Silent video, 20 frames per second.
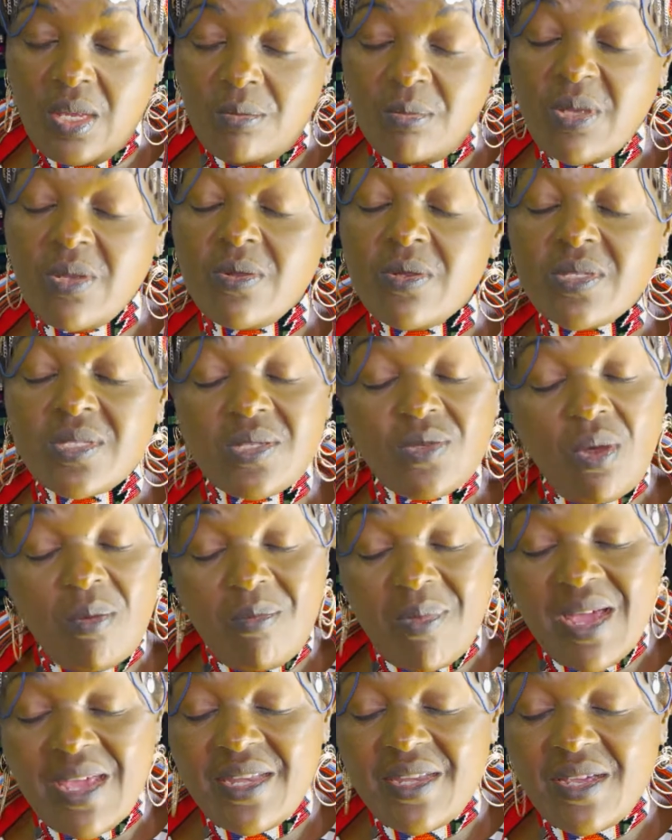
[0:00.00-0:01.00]
because your
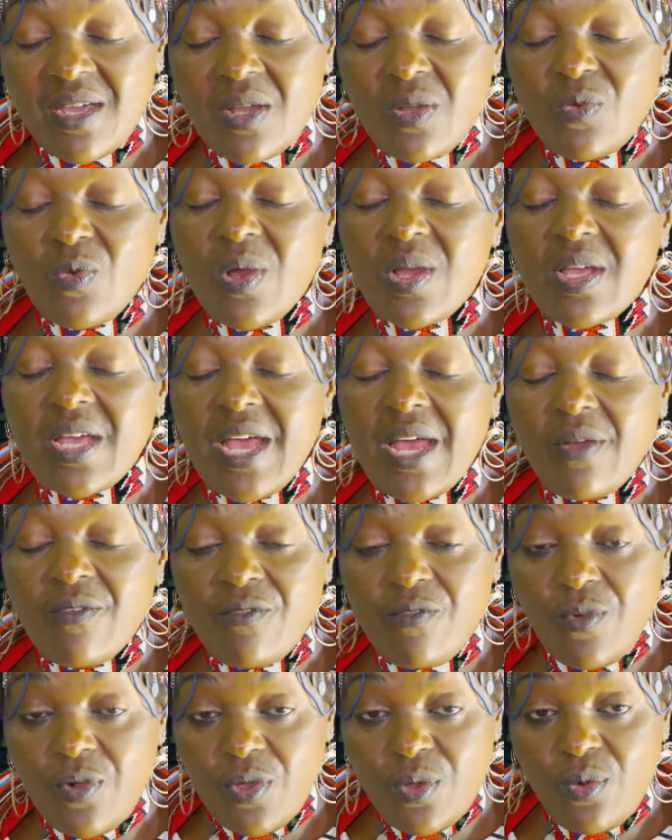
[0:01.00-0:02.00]
mind can work
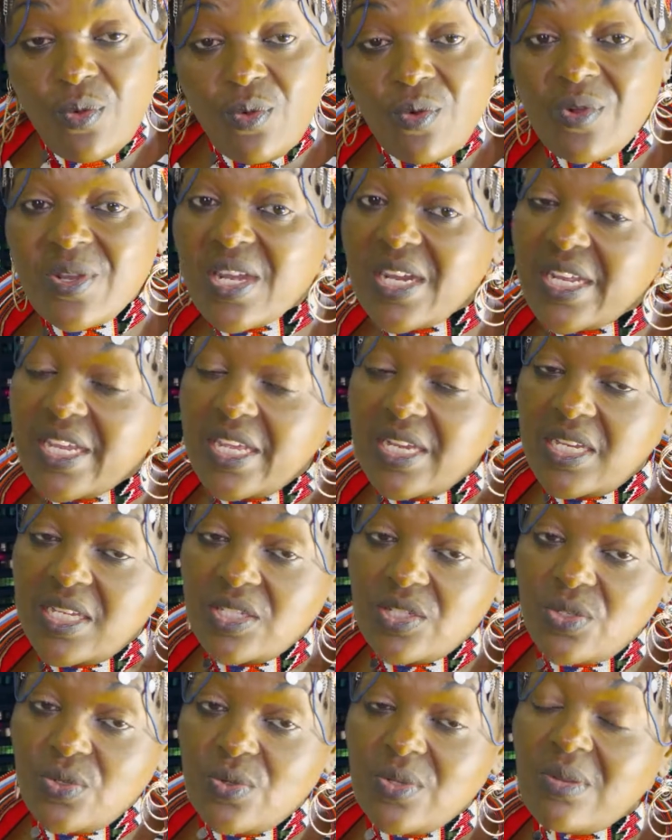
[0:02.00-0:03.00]
for you or
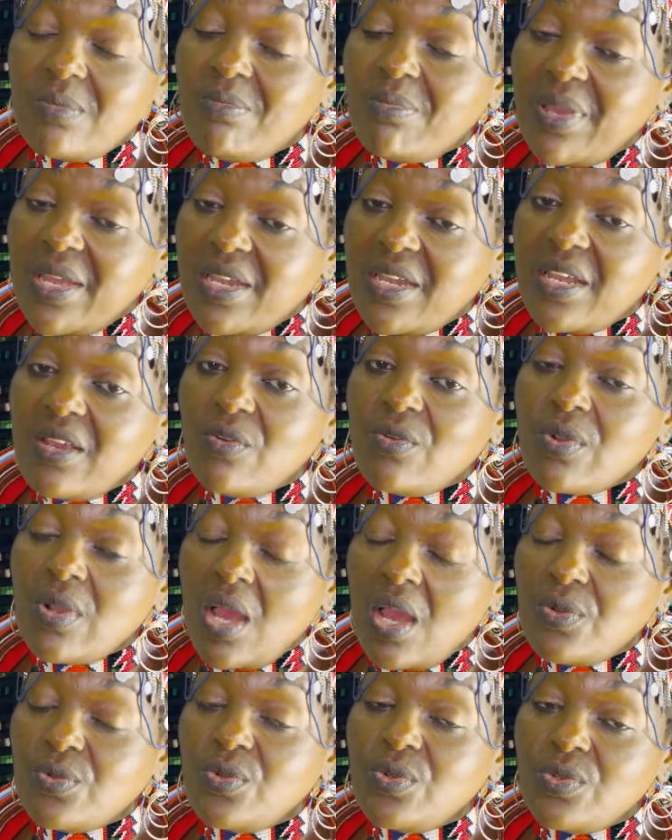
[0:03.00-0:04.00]
against you depending on
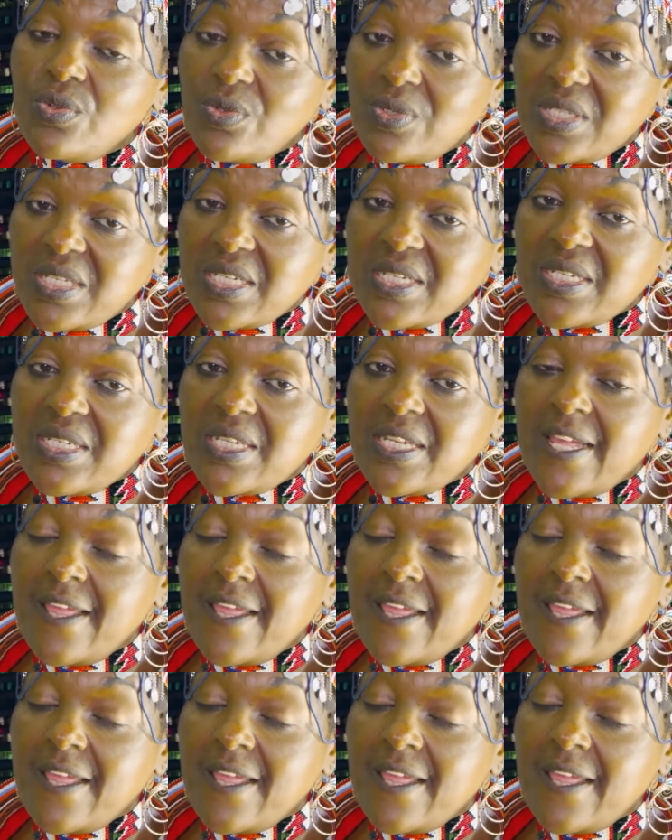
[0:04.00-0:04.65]
how you use it.